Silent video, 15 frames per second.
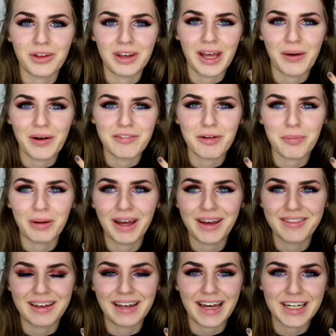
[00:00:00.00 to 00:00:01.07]
So now I've
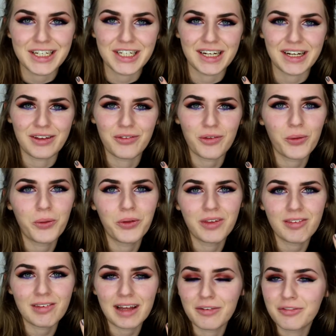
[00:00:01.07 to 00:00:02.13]
applied the lashes, all
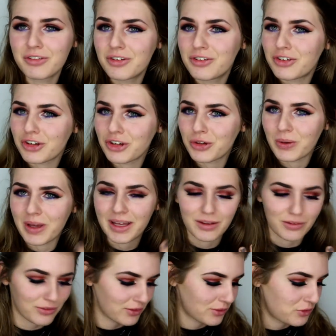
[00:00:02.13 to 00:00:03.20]
that's left to do
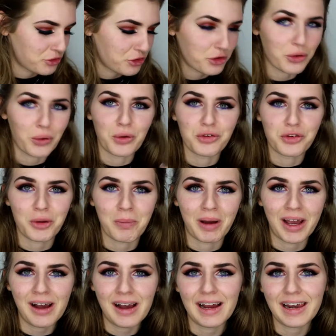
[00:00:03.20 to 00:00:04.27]
is to do
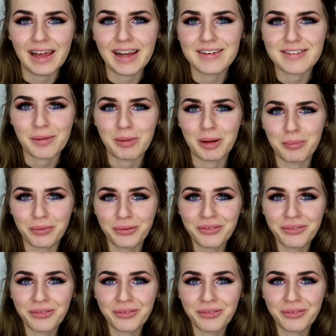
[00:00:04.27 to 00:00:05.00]
my highlight and my